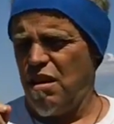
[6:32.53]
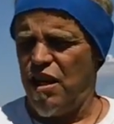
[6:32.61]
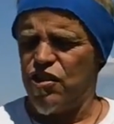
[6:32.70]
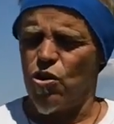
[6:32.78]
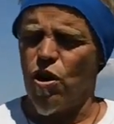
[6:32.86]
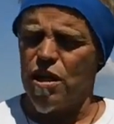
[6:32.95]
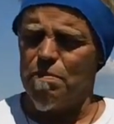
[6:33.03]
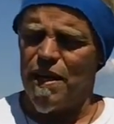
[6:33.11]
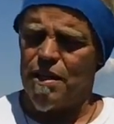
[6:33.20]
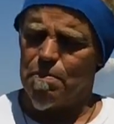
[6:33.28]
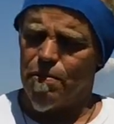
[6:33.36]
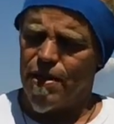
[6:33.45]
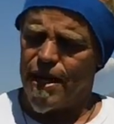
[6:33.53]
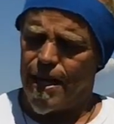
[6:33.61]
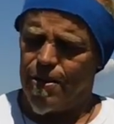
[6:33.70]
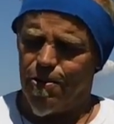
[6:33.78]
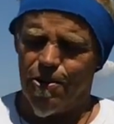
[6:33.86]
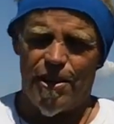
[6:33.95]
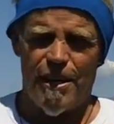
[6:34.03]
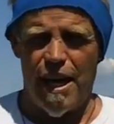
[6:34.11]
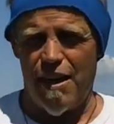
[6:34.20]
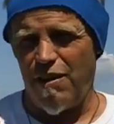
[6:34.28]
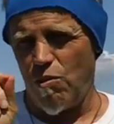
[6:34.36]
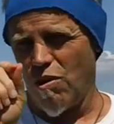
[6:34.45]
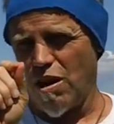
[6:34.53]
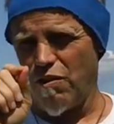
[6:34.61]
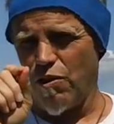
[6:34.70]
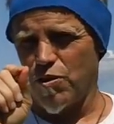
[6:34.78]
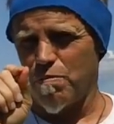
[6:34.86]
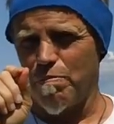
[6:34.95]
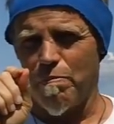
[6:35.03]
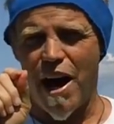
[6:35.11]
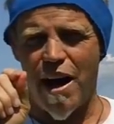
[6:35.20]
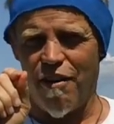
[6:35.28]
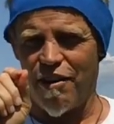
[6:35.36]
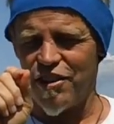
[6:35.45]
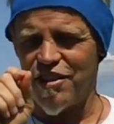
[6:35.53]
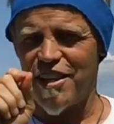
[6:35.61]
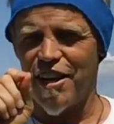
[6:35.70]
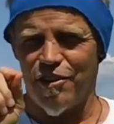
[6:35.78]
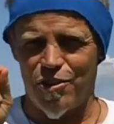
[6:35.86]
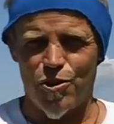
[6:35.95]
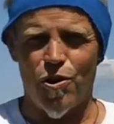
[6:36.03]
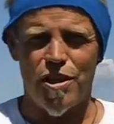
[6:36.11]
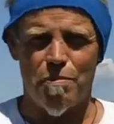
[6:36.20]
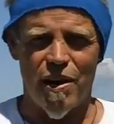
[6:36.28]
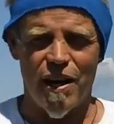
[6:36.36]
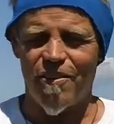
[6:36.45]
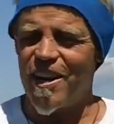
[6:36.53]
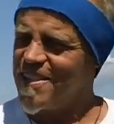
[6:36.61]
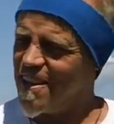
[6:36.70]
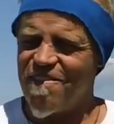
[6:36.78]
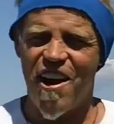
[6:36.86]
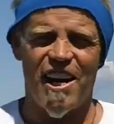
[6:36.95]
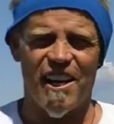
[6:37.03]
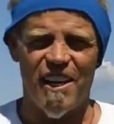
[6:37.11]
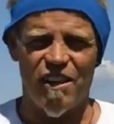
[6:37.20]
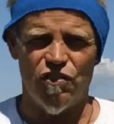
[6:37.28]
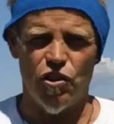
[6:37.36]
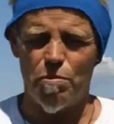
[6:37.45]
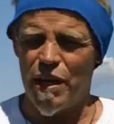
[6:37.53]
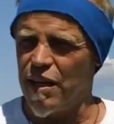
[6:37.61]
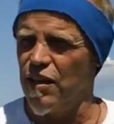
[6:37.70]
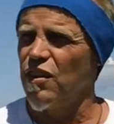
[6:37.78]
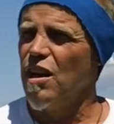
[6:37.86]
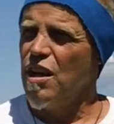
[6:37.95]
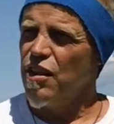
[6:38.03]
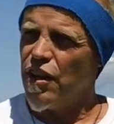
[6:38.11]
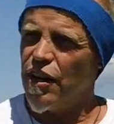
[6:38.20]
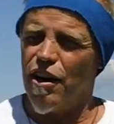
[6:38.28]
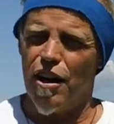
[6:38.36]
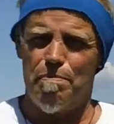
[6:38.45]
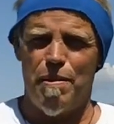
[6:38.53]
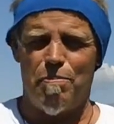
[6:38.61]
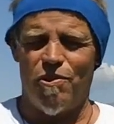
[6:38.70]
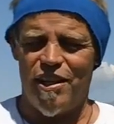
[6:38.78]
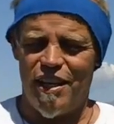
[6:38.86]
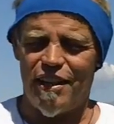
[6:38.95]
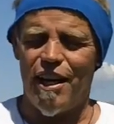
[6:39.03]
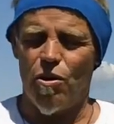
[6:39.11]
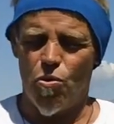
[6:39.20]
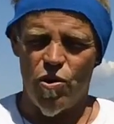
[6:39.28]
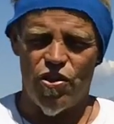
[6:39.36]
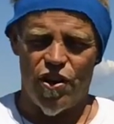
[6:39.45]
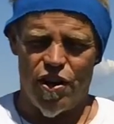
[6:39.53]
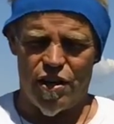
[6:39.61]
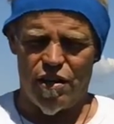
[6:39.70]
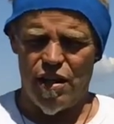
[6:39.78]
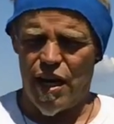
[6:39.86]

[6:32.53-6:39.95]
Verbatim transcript: It's going to be the Marine or the Navy. One of those biologists down there is going to break ranks. They've had a gutful because there are people in there with honor.